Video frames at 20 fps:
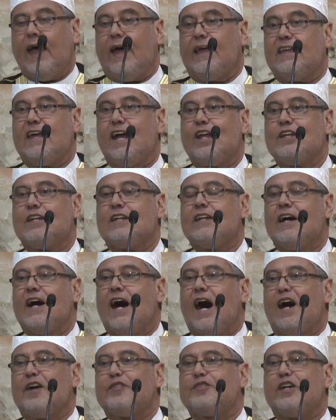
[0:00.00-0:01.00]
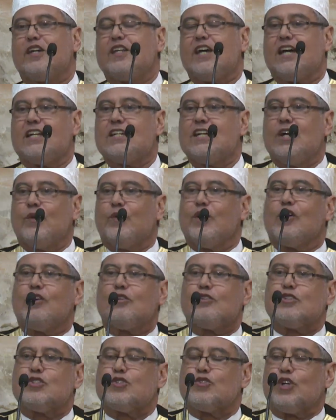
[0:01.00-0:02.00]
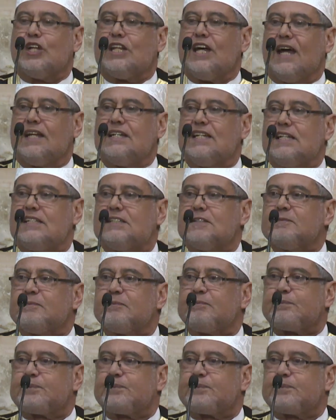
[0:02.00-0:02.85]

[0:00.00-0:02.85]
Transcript: And then after that, we go to Surah Hadid.